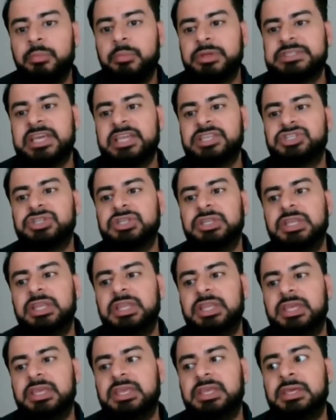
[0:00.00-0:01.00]
potentially
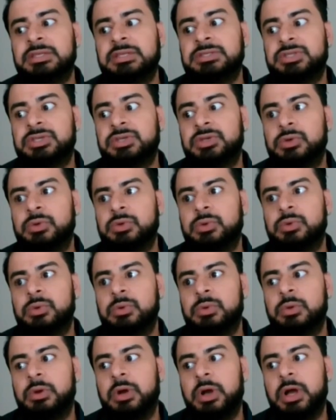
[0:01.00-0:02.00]
lead
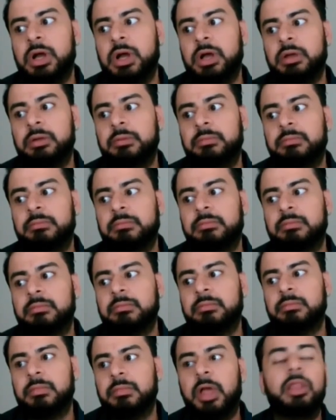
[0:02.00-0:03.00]
into, um,
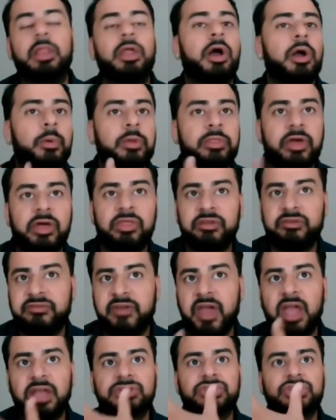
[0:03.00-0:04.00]
along with other
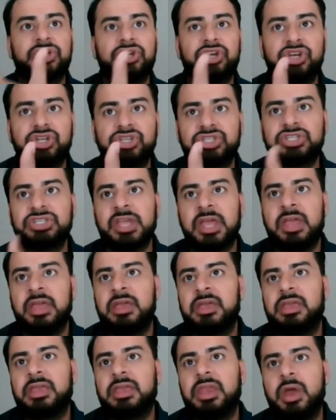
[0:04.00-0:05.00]
factors,
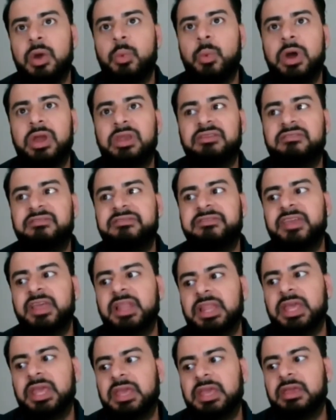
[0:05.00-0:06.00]
you know, one
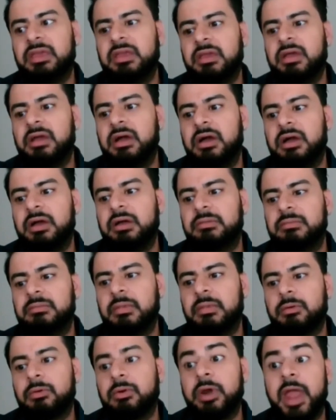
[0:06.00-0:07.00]
feeling um,
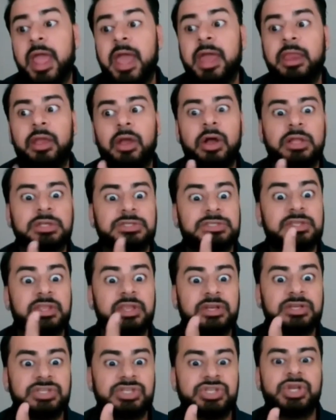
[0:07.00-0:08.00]
or adding on to
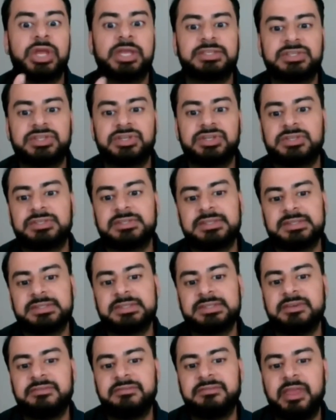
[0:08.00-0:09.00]
their stressors and
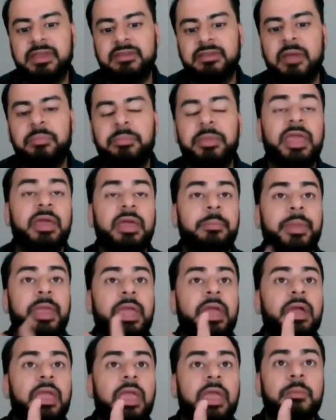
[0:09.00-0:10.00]
stuff like that. Being a,
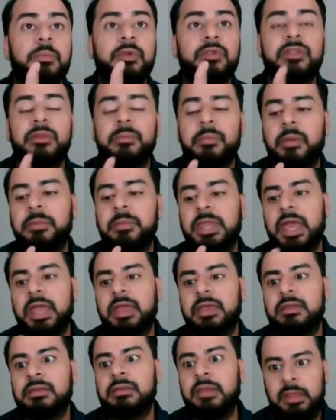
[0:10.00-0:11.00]
being a gay Muslim, I mean, I
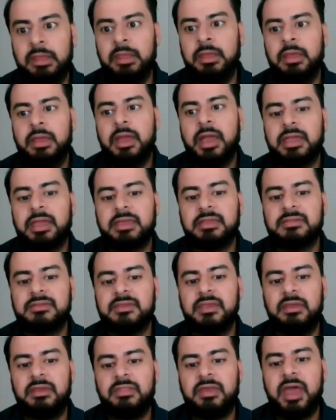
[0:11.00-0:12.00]
can I can
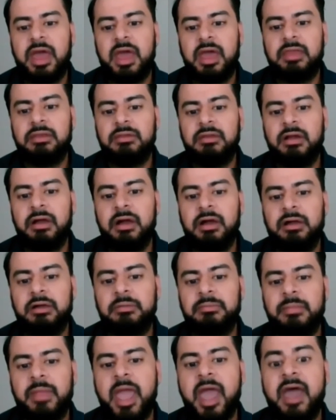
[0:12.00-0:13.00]
say that
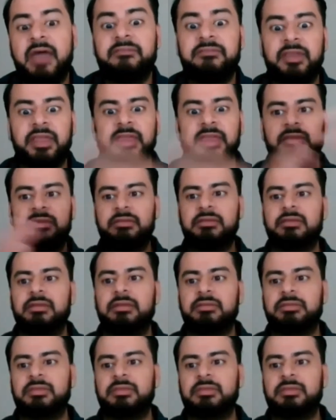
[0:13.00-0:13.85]
um, having